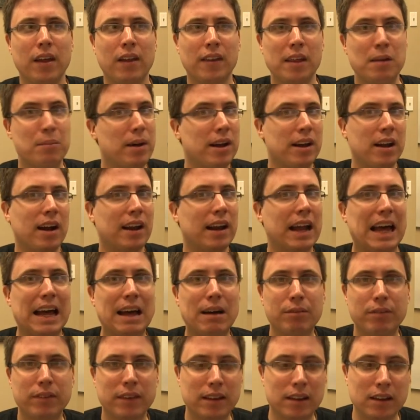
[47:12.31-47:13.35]
they might not
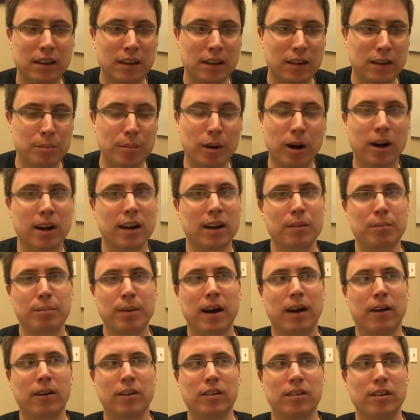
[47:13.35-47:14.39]
have the marketing
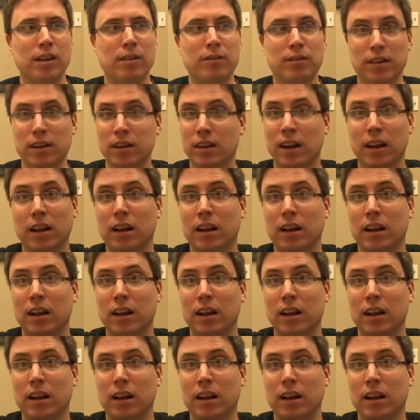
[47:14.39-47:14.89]
power to even,